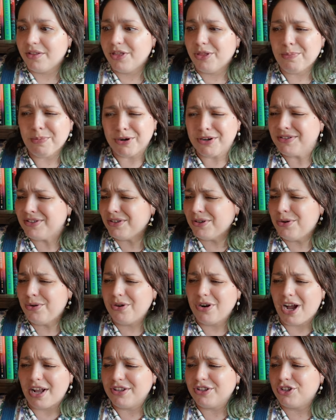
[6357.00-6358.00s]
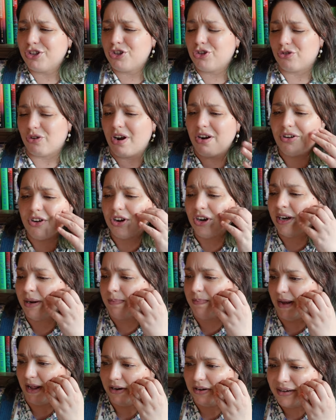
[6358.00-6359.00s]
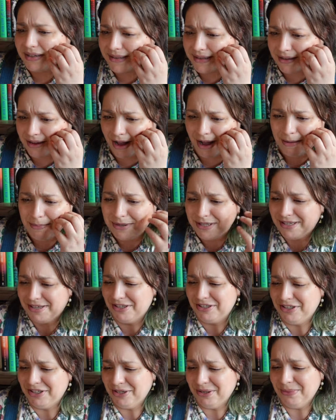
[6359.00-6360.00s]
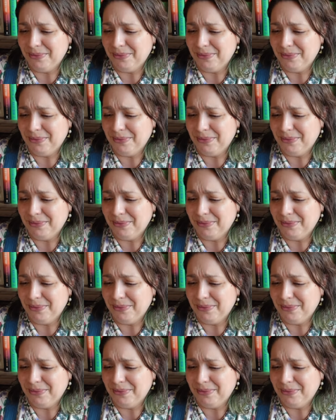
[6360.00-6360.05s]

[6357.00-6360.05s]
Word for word: The person who'd gotten stronger and better as the competition